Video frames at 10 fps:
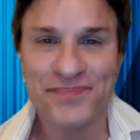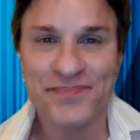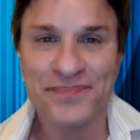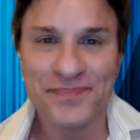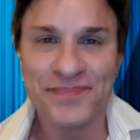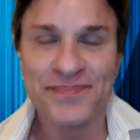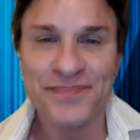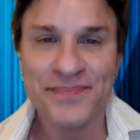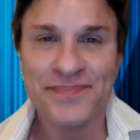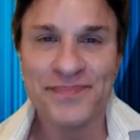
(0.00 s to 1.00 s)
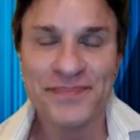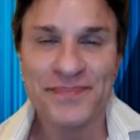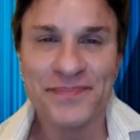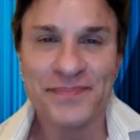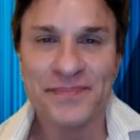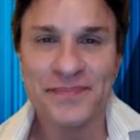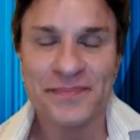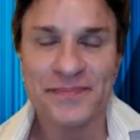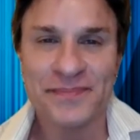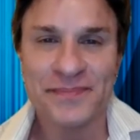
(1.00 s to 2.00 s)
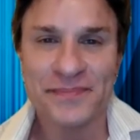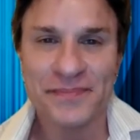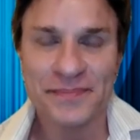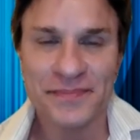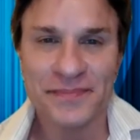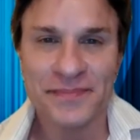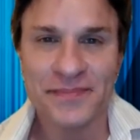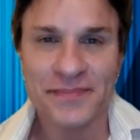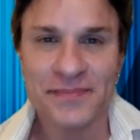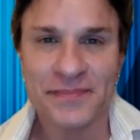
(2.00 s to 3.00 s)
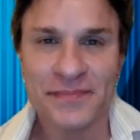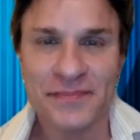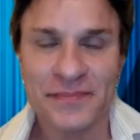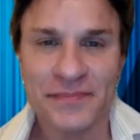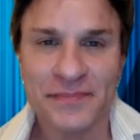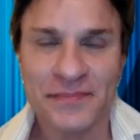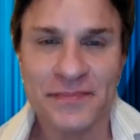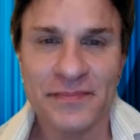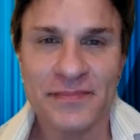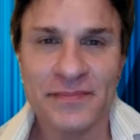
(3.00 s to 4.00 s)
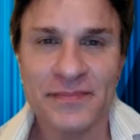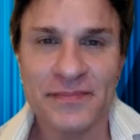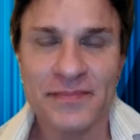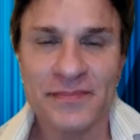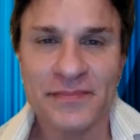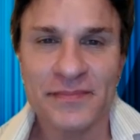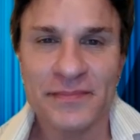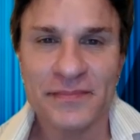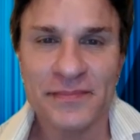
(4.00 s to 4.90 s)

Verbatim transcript: So you have performed all over the world.